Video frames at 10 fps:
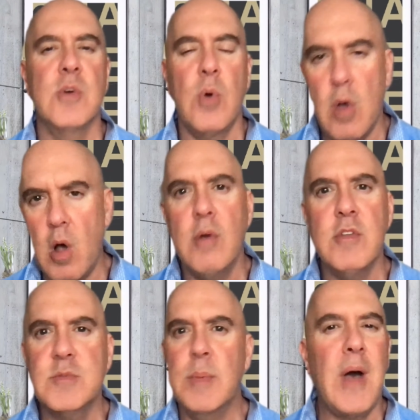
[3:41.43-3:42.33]
So
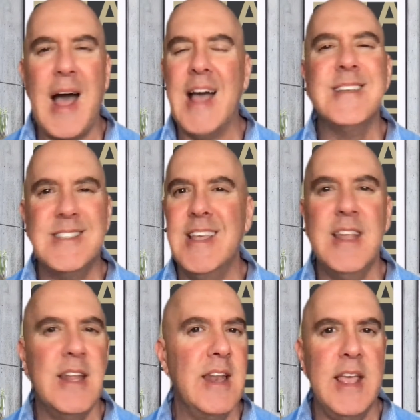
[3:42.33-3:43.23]
all those people, I
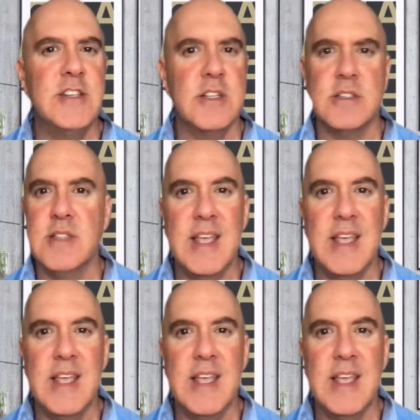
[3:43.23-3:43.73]
see it in agents,